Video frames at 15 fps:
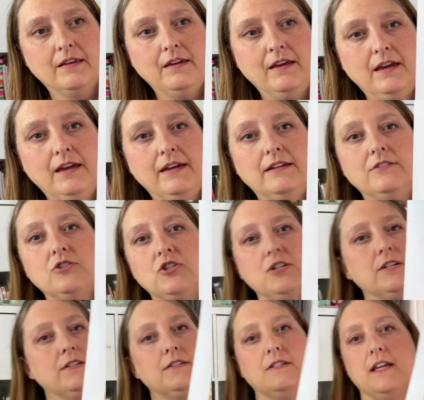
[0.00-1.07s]
and
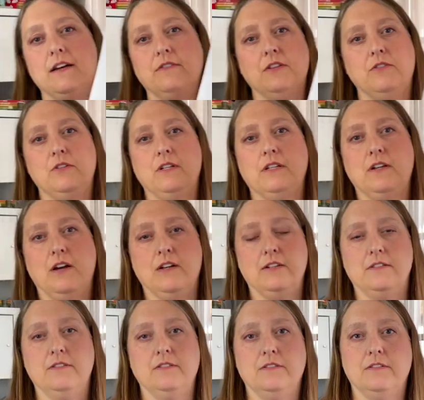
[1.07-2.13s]
just downloaded
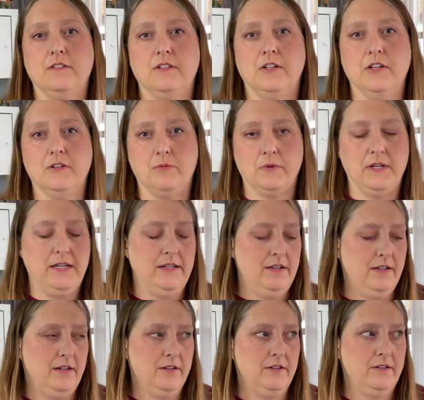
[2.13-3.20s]
on Goodreads,
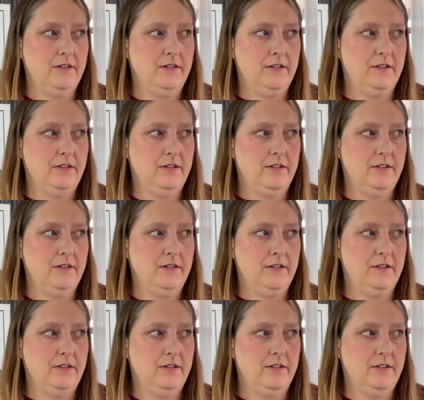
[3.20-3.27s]
or